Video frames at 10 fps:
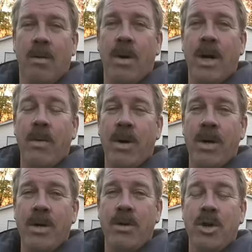When I went
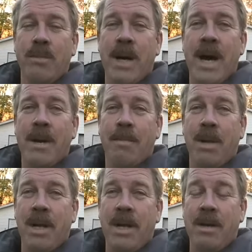on YouTube, I had a
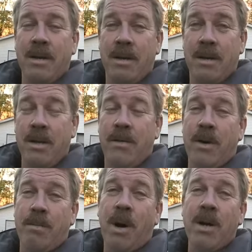plan. You've
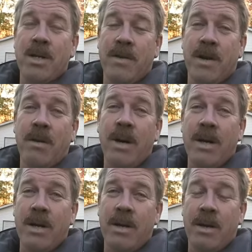heard parts of it
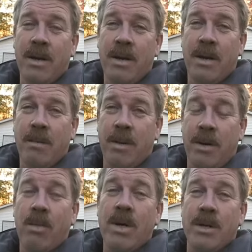already. But
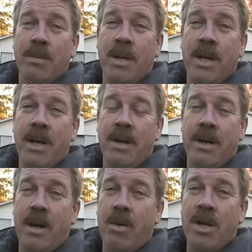it was a plan.
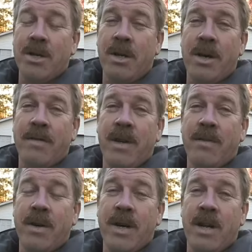I watched a lot of
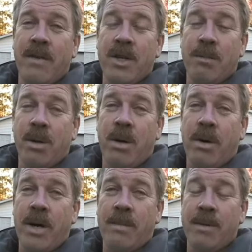different television
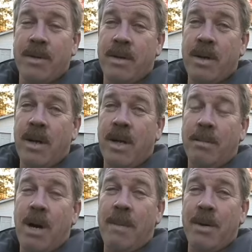programs,
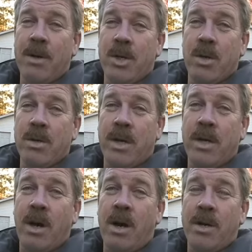like popular shows
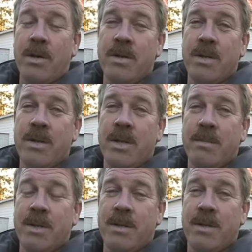like Cartoons and
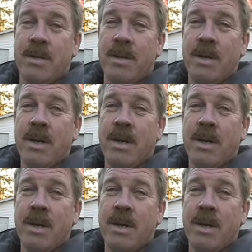Simpsons,